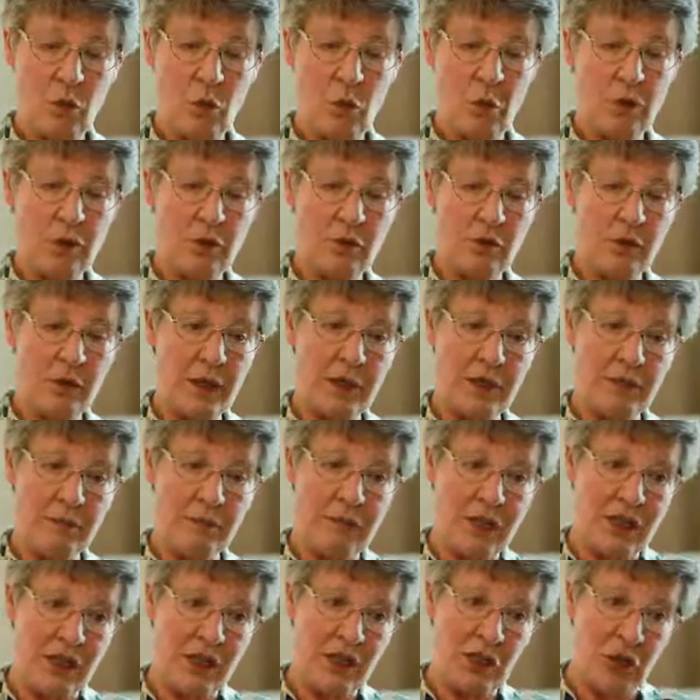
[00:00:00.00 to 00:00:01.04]
Whether we
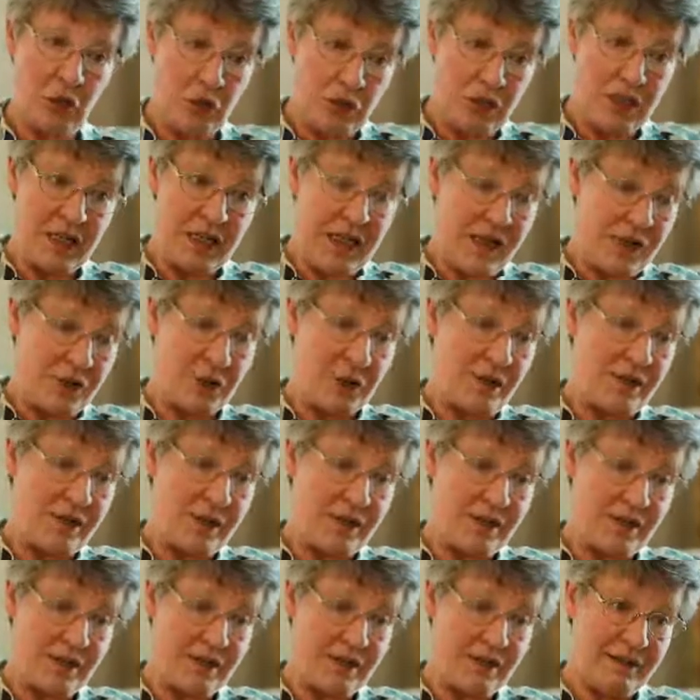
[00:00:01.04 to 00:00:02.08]
can make contact
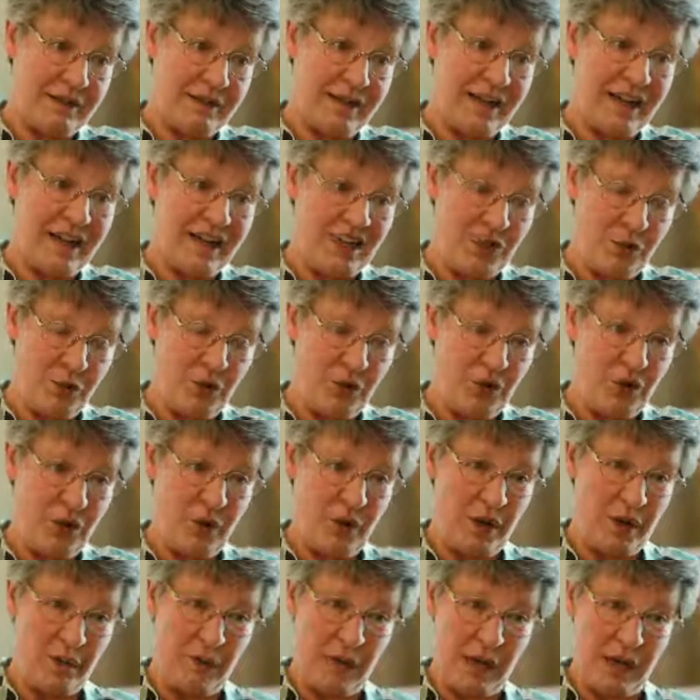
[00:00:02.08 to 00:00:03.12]
with it, I don't
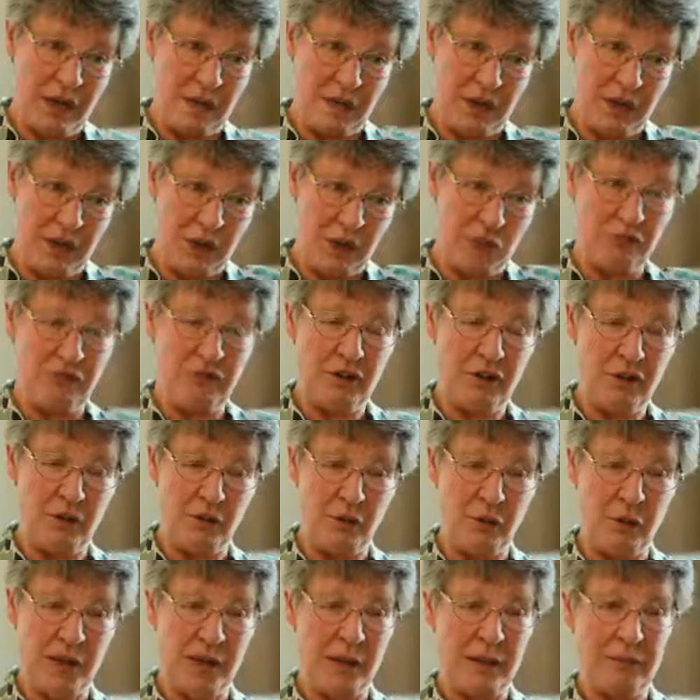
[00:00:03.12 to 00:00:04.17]
know. It might be too far
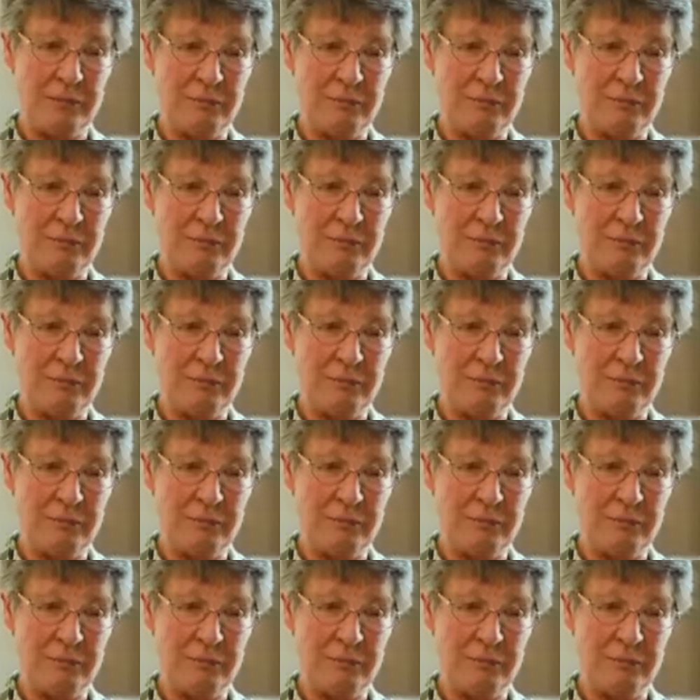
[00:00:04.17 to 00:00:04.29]
away,